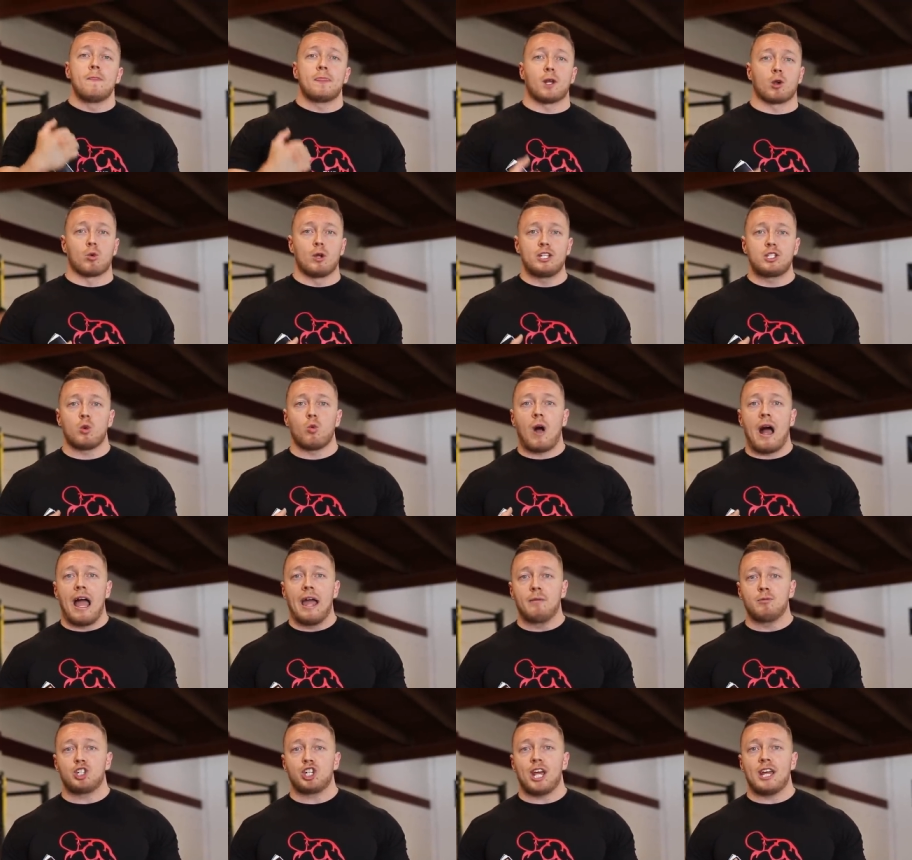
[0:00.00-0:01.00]
the reason
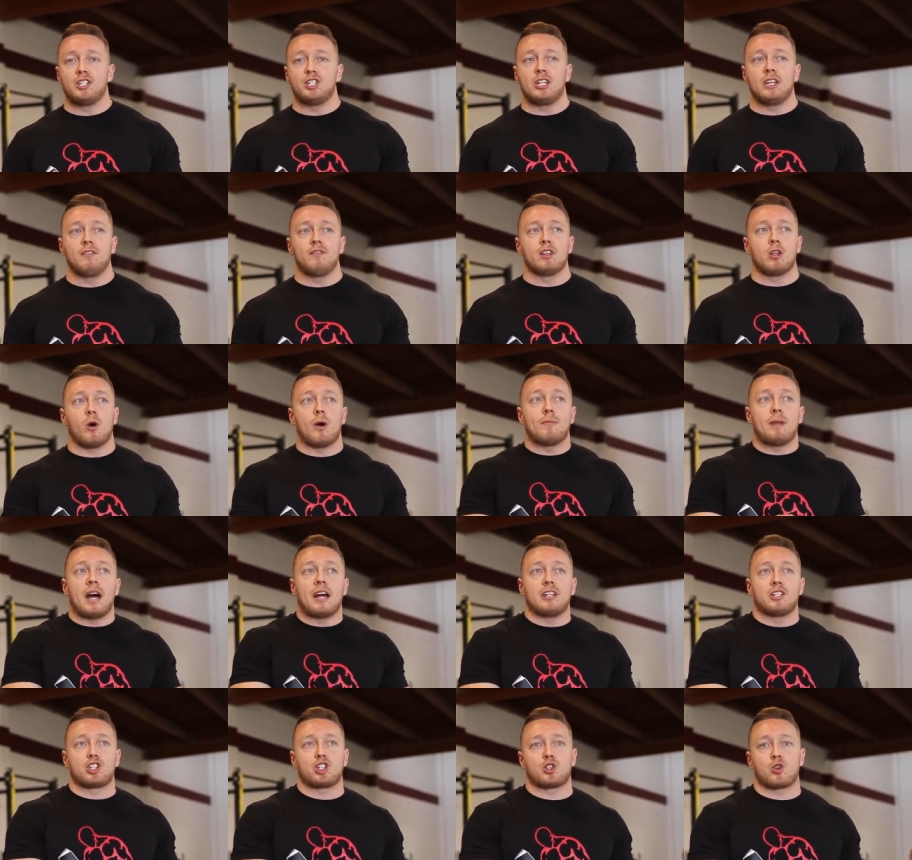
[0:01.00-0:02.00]
why I'm changing, even though I'm
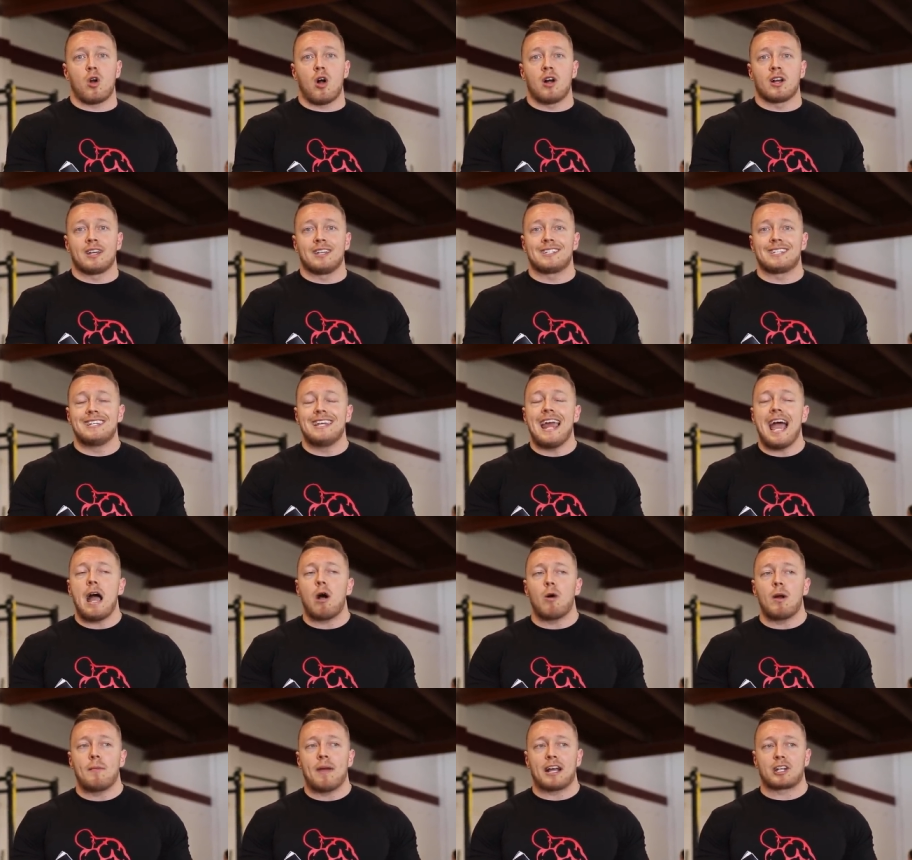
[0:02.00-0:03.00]
not as strong, is
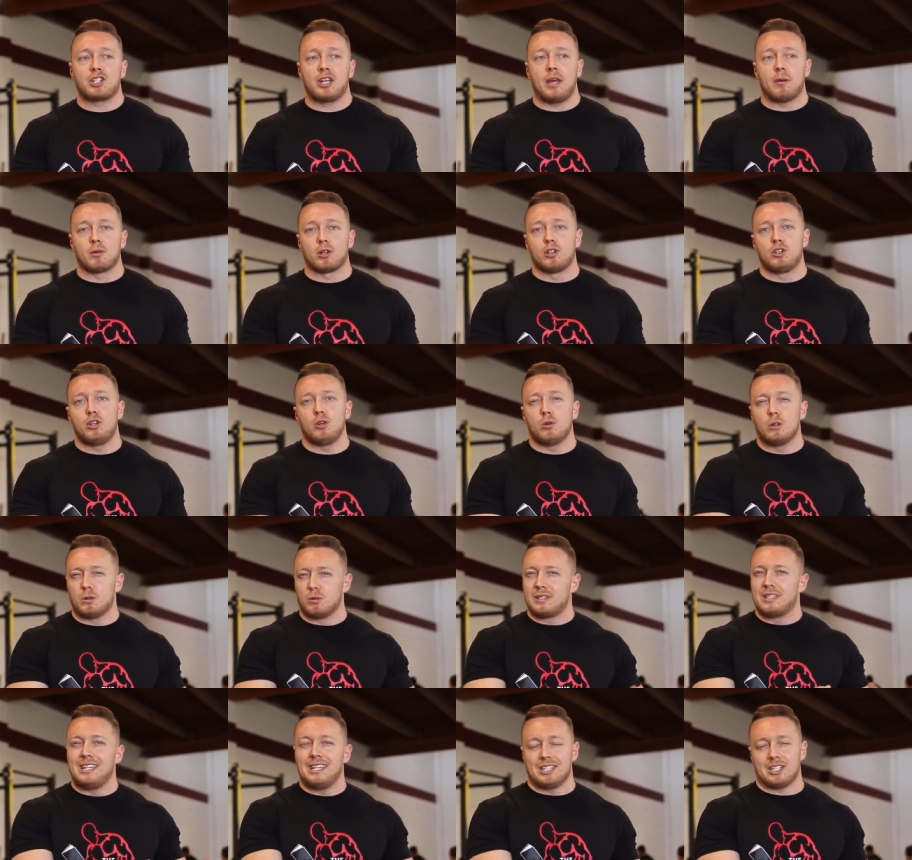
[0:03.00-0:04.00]
now I'm actually able to do it
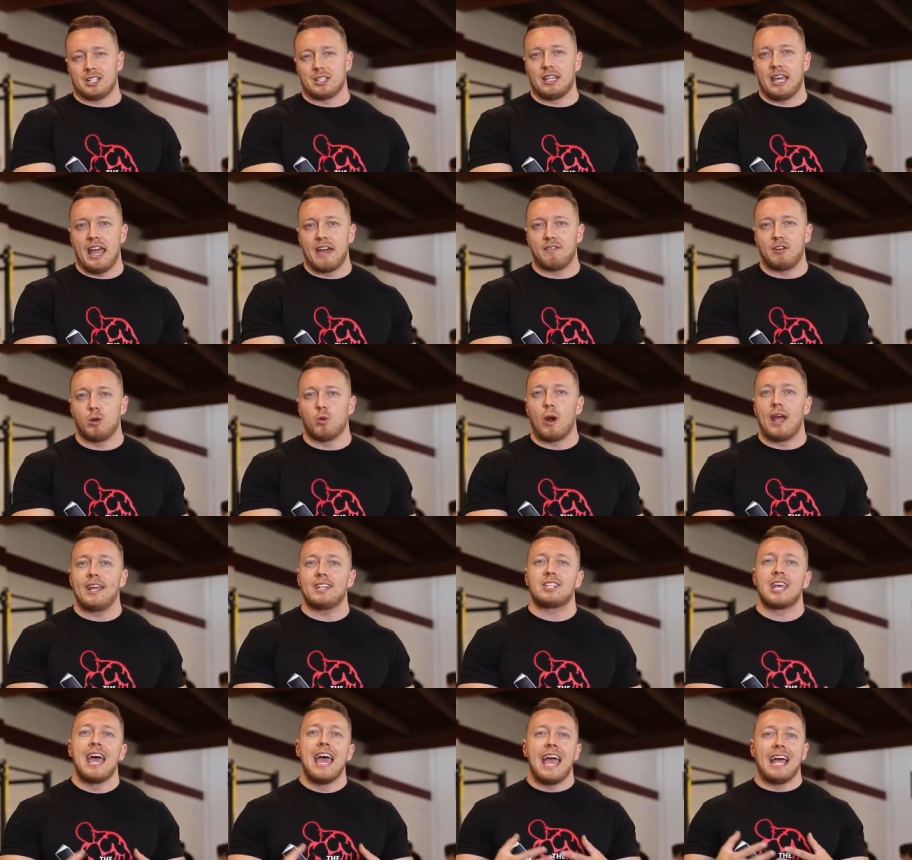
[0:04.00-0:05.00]
with decently heavy
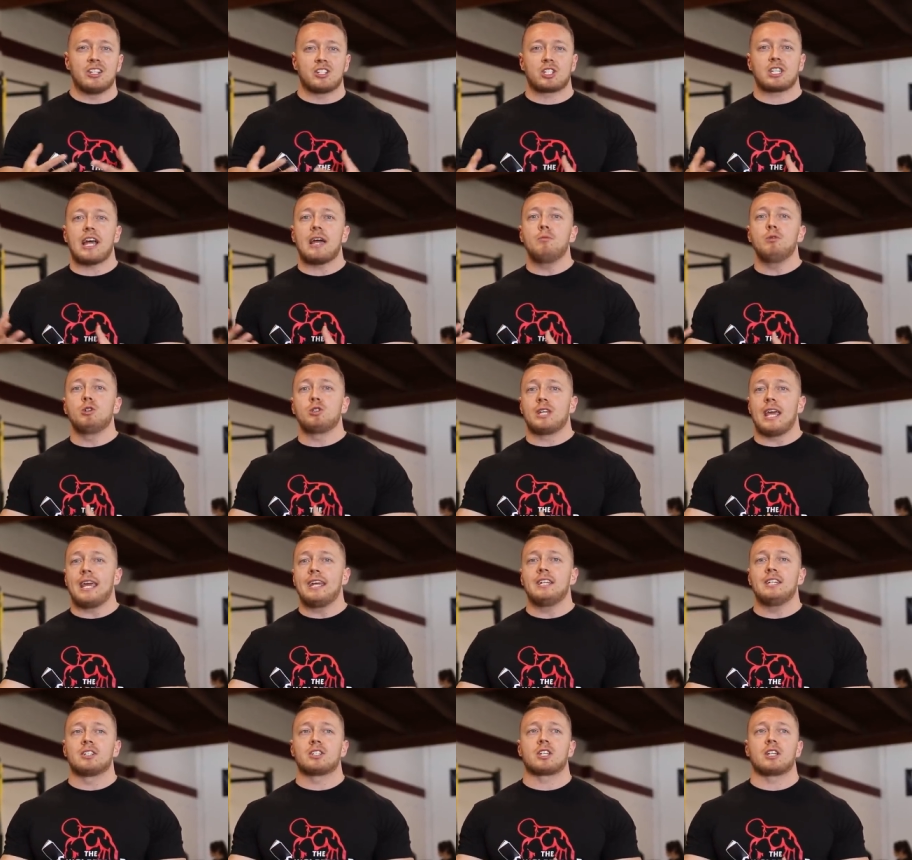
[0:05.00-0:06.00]
weights, and
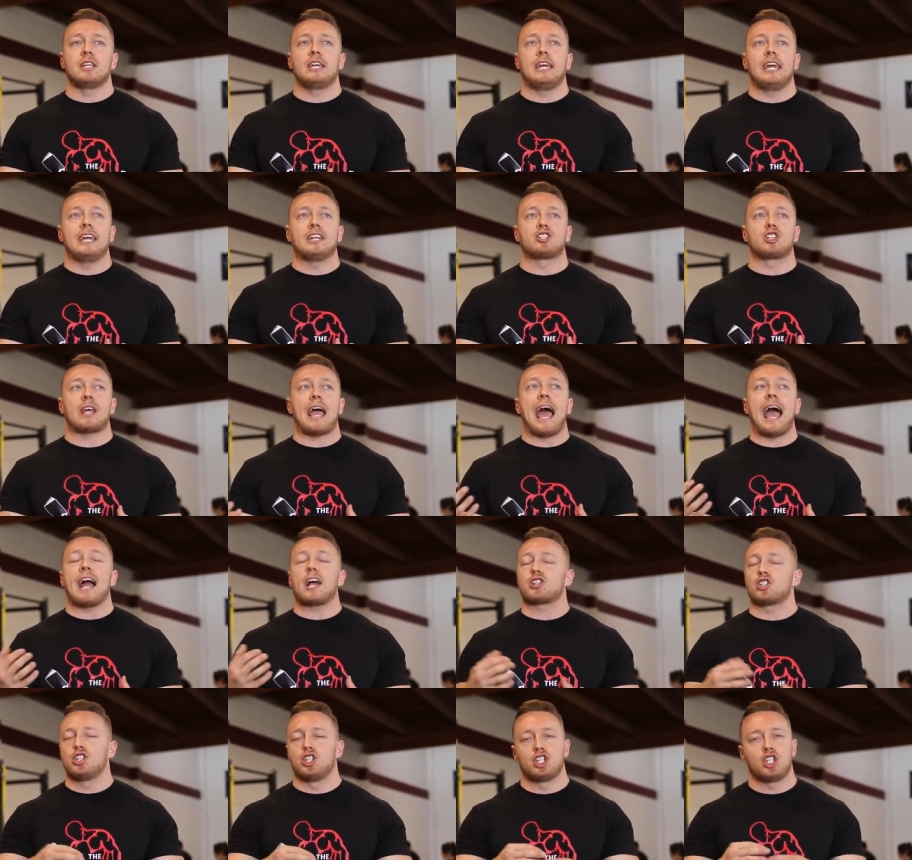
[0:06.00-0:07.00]
simultaneously, it's
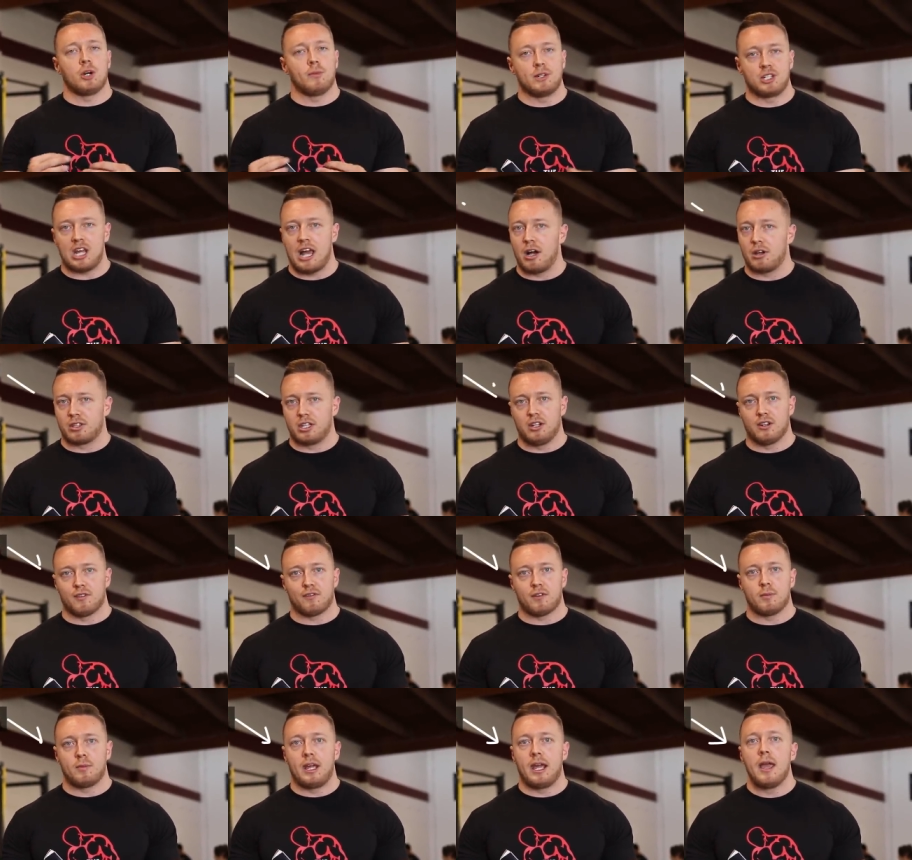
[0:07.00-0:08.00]
actually so much healthier
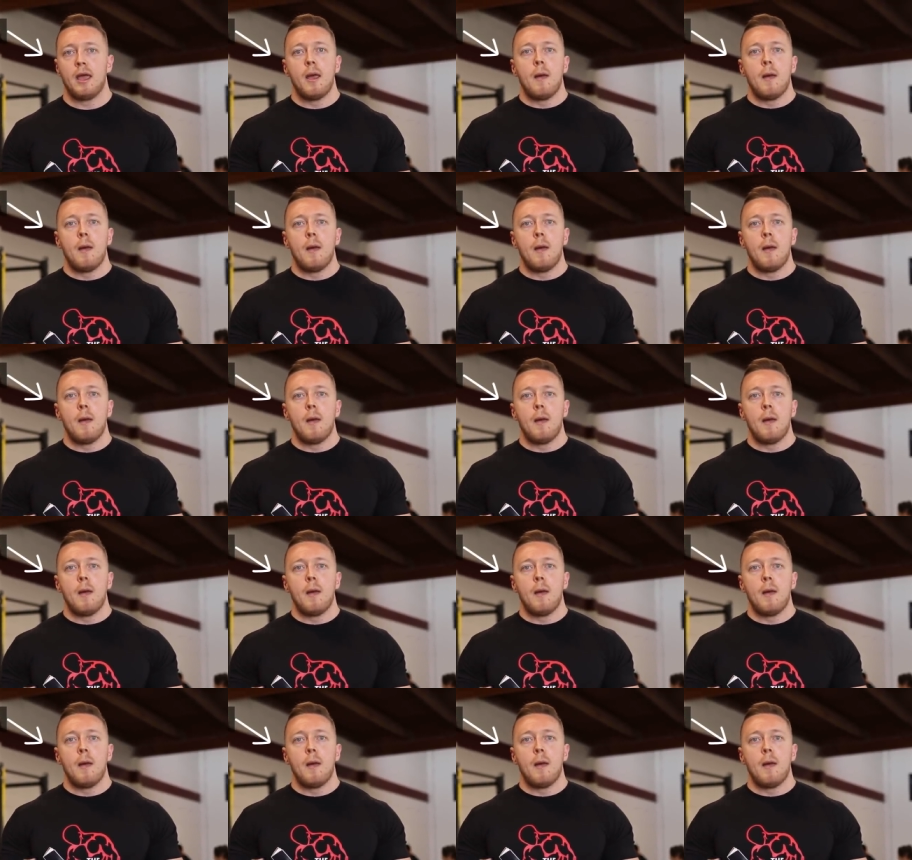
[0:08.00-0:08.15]
for me.